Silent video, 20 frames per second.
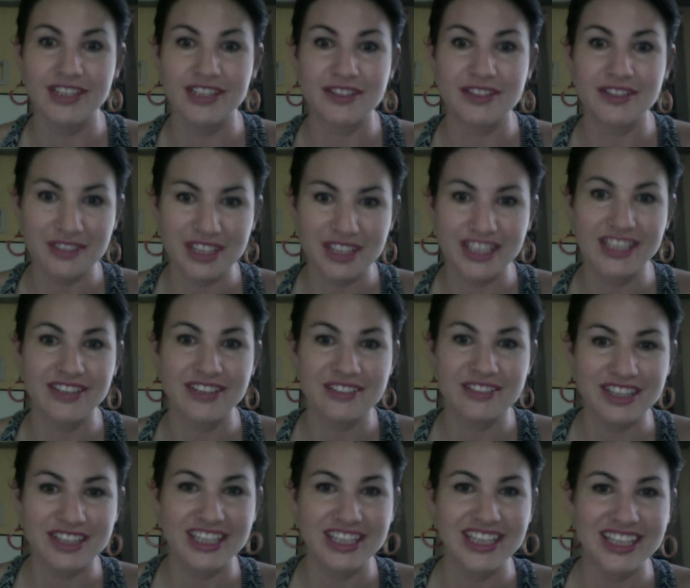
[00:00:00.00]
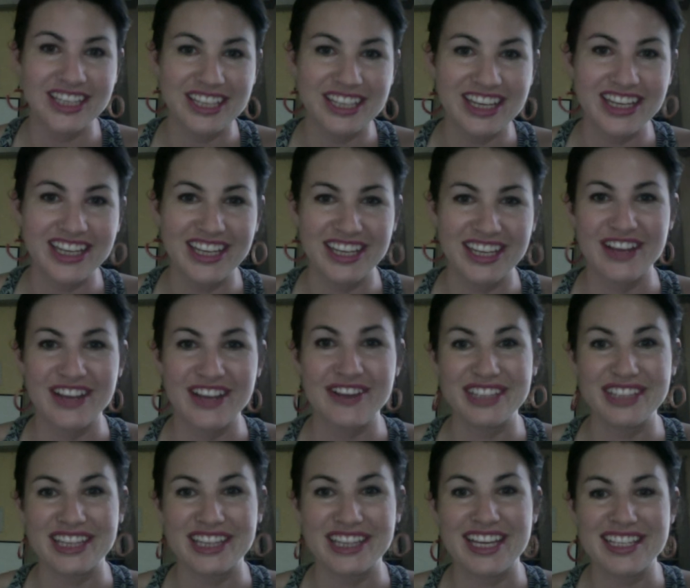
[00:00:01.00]
really, really good,
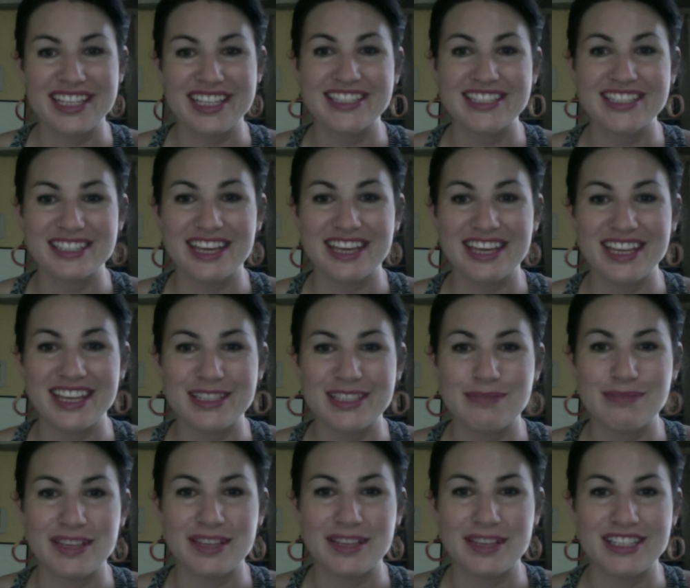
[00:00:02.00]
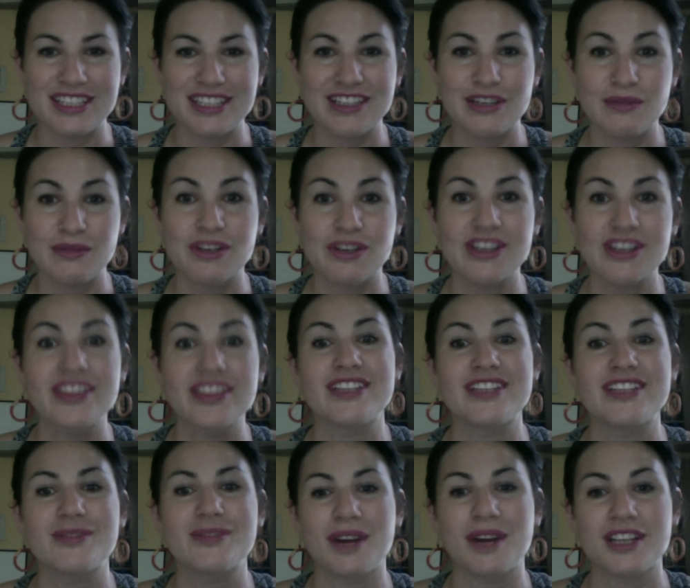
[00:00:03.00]
unless it's basically worth it
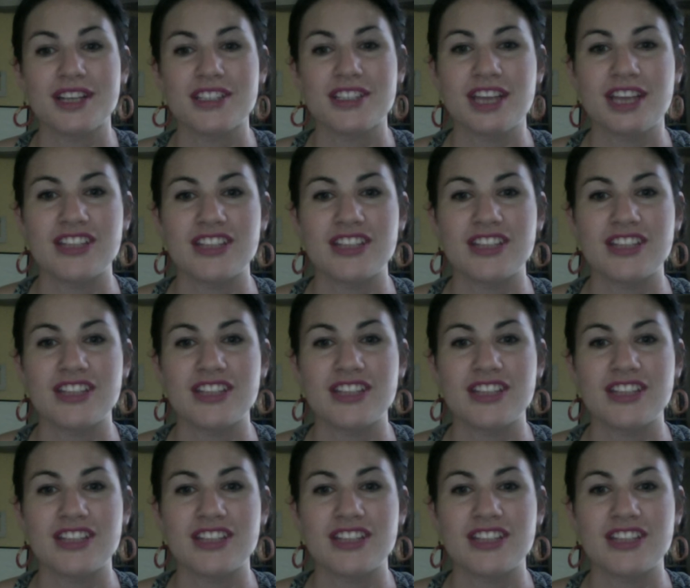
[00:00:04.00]
to watch that